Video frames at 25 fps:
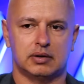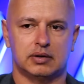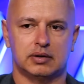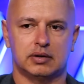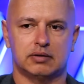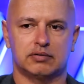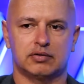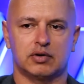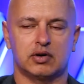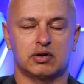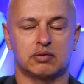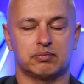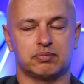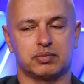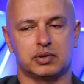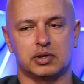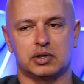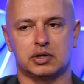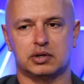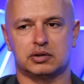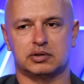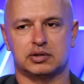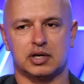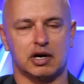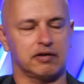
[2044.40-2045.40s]
And they've got a
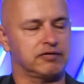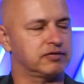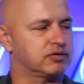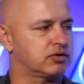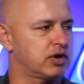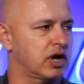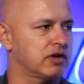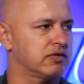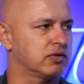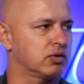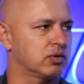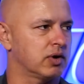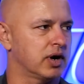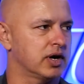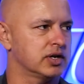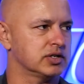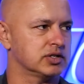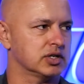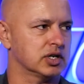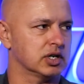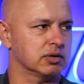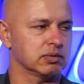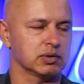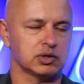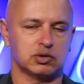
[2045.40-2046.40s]
pretty tough travel
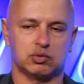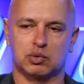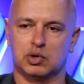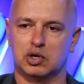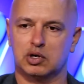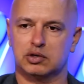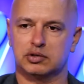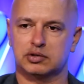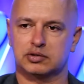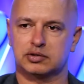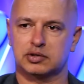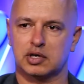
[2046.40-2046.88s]
regime as well.